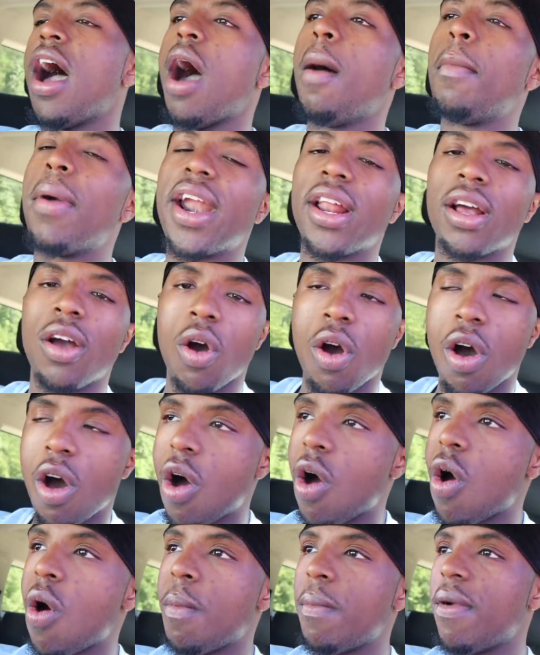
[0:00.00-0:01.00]
I'm about to go
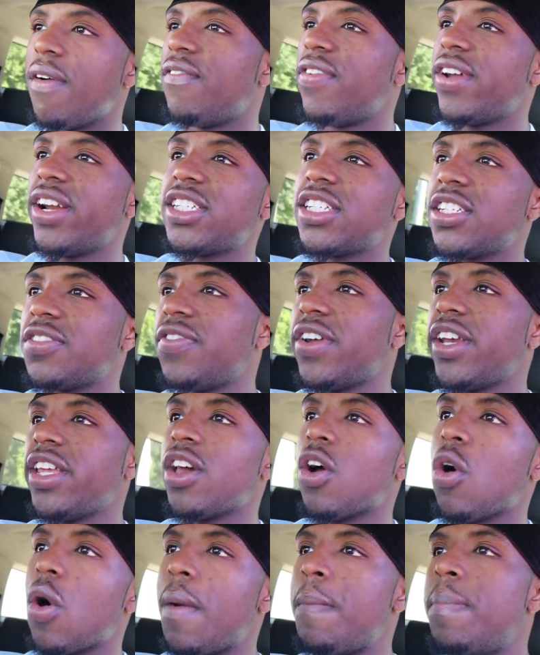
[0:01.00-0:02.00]
home, finish this
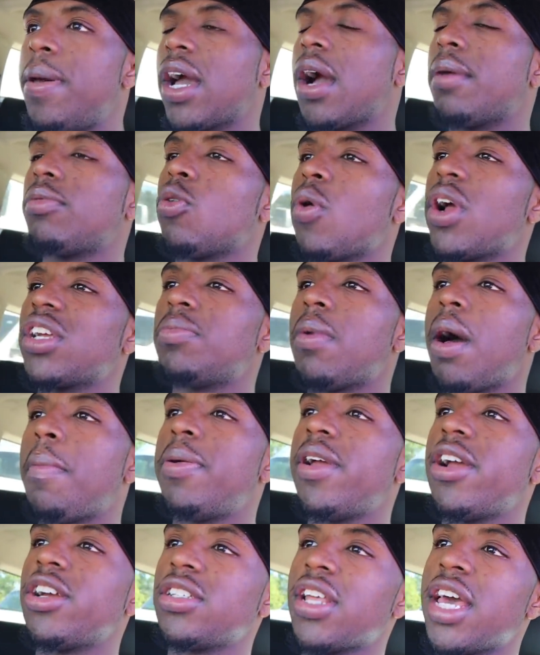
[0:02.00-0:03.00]
video, and pick up the rest of my
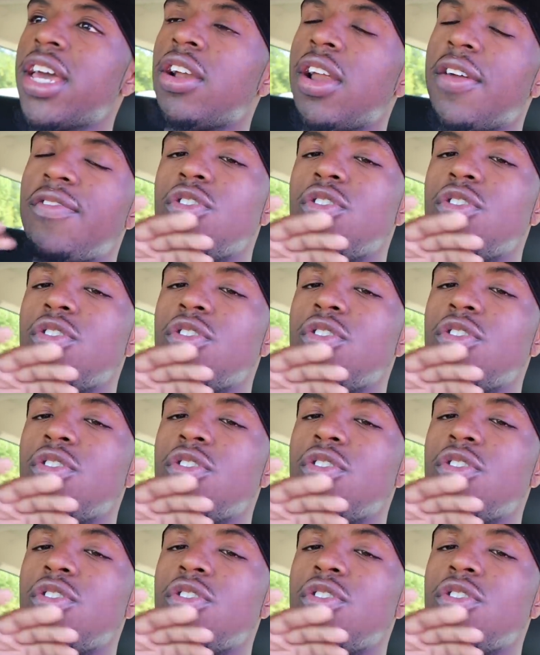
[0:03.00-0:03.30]
pairs later.